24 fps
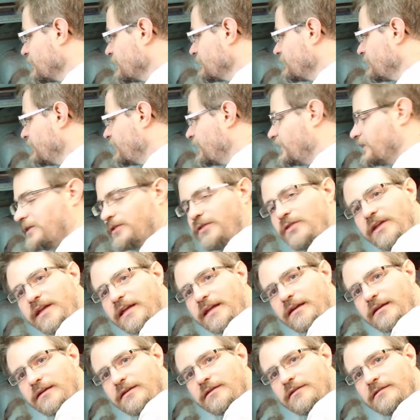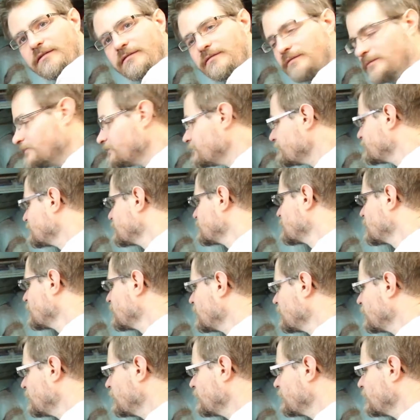But I think
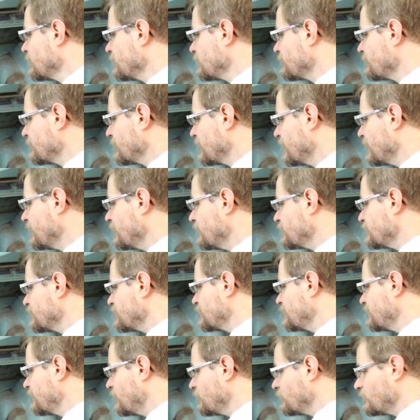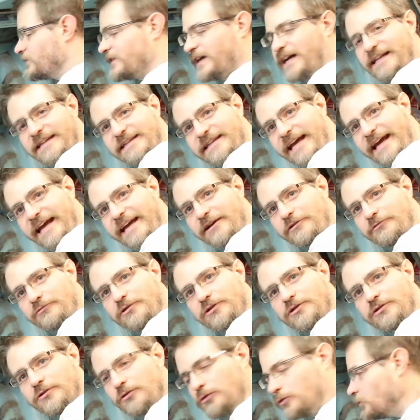either just fold that down
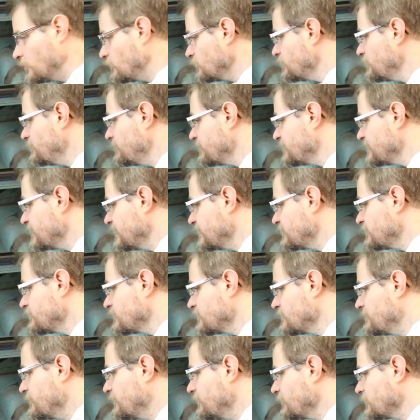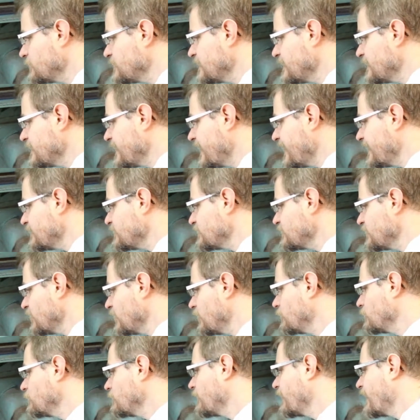or just put a little support in there just to
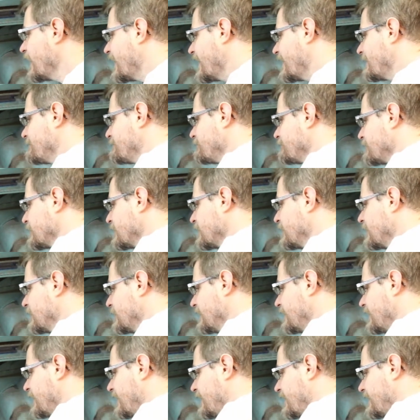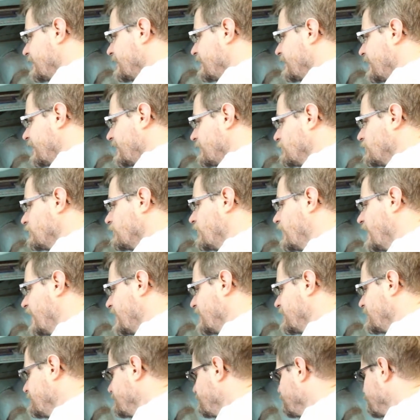hold that, and that will
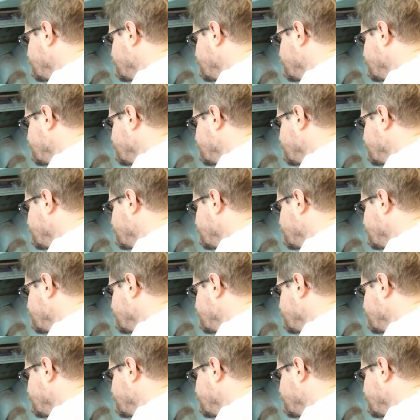then,